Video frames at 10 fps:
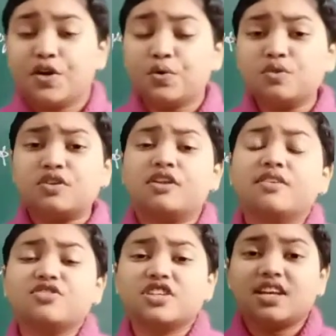true
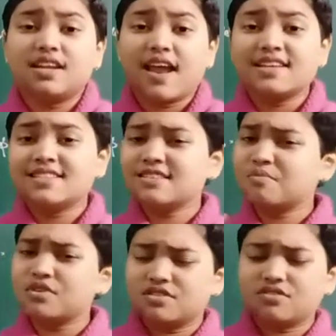solution, and such
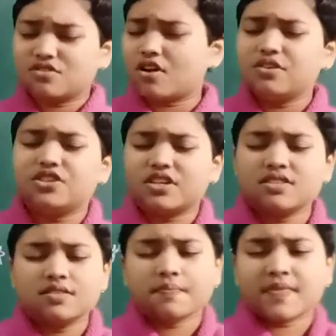much
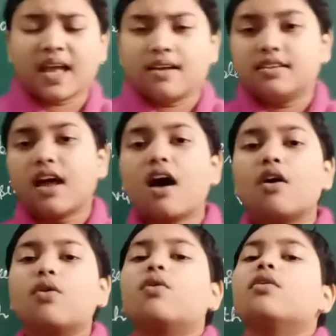solutions.
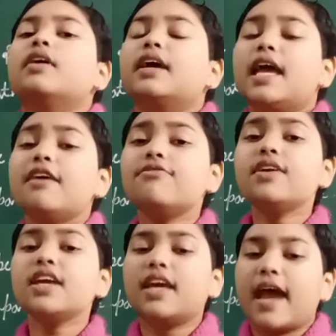Now, if
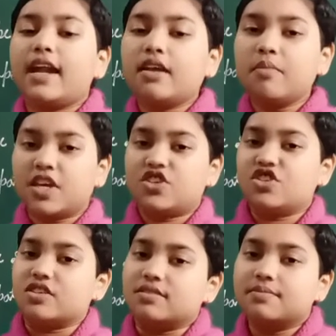we get a
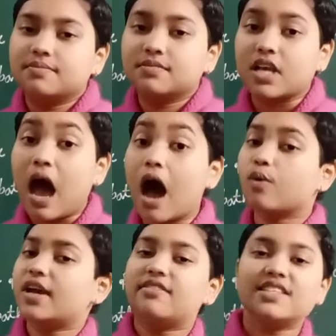mixture,
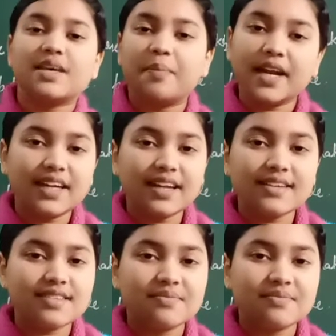how can we separate it?